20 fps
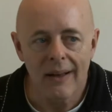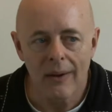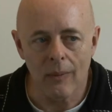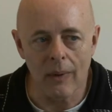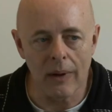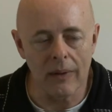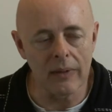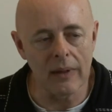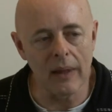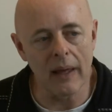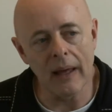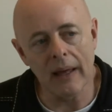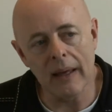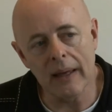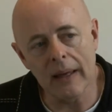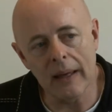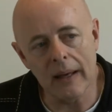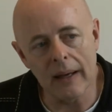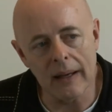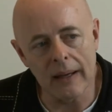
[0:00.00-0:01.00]
when
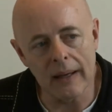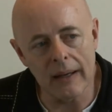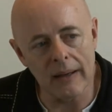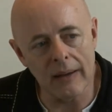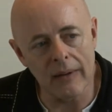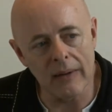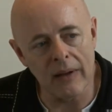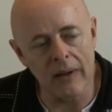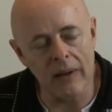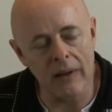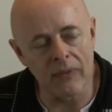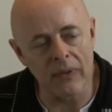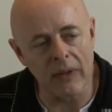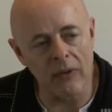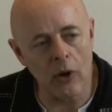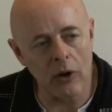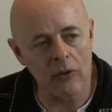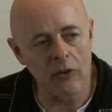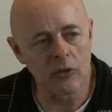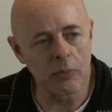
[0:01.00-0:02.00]
if they've
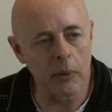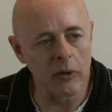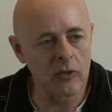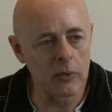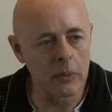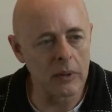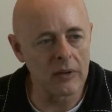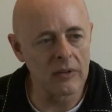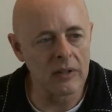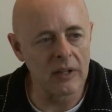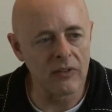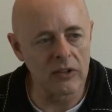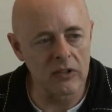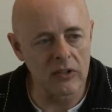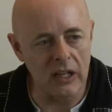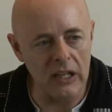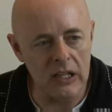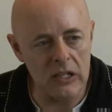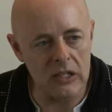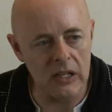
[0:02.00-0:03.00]
got a responsibility for
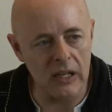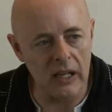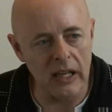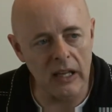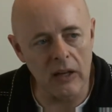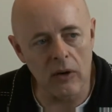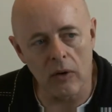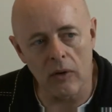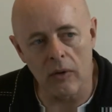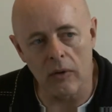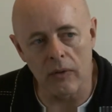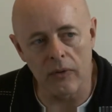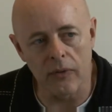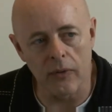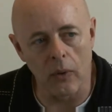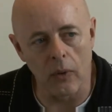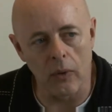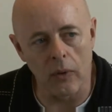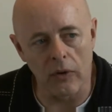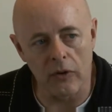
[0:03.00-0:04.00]
teaching or
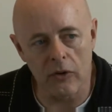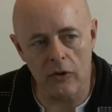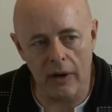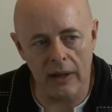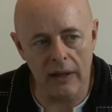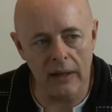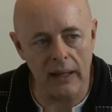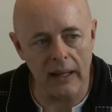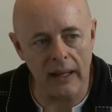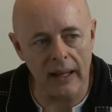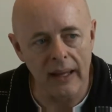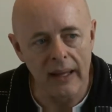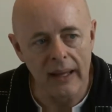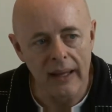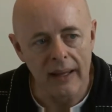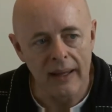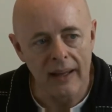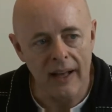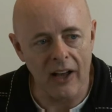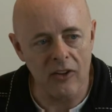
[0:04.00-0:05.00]
for training,
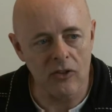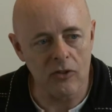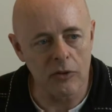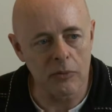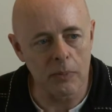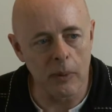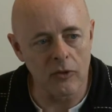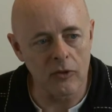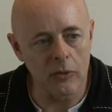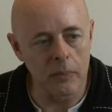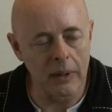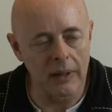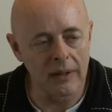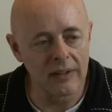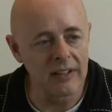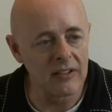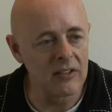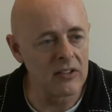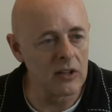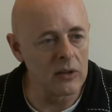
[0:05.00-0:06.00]
has a
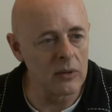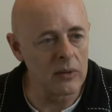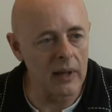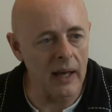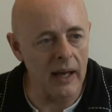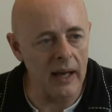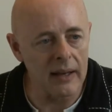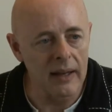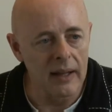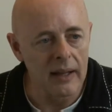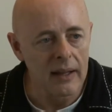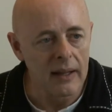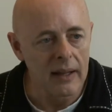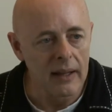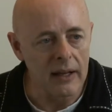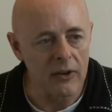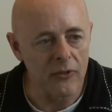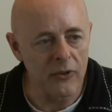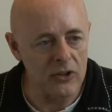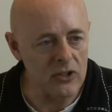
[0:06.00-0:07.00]
responsibility to do that
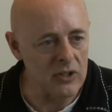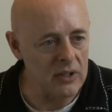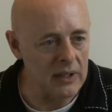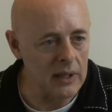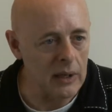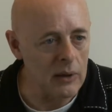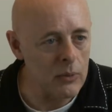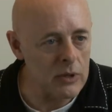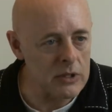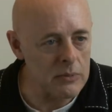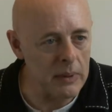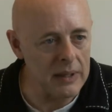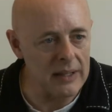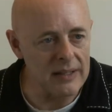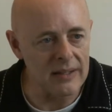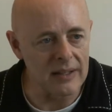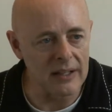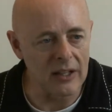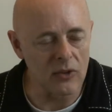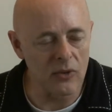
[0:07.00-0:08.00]
efficiently, which
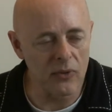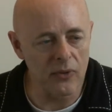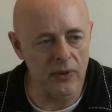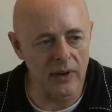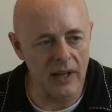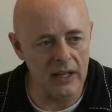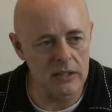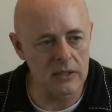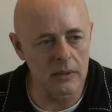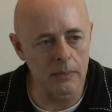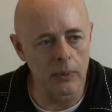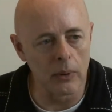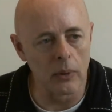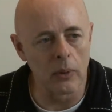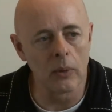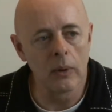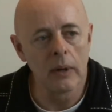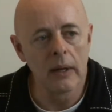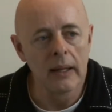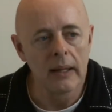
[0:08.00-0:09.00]
means that it's
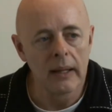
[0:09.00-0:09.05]
flexible